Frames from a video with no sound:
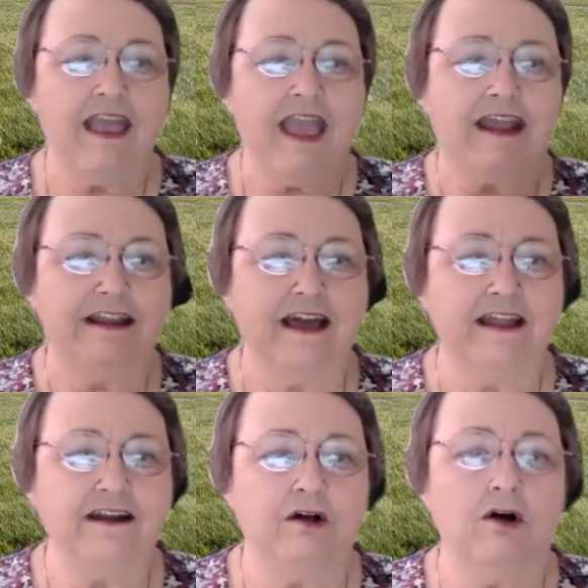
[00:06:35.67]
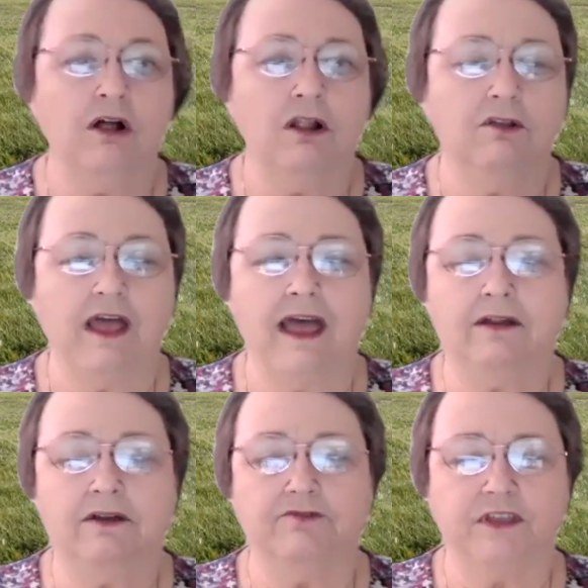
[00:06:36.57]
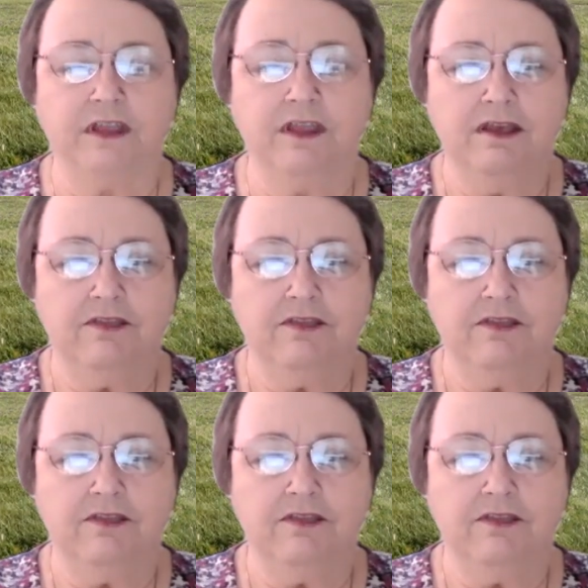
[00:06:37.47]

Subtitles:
and got it all out of the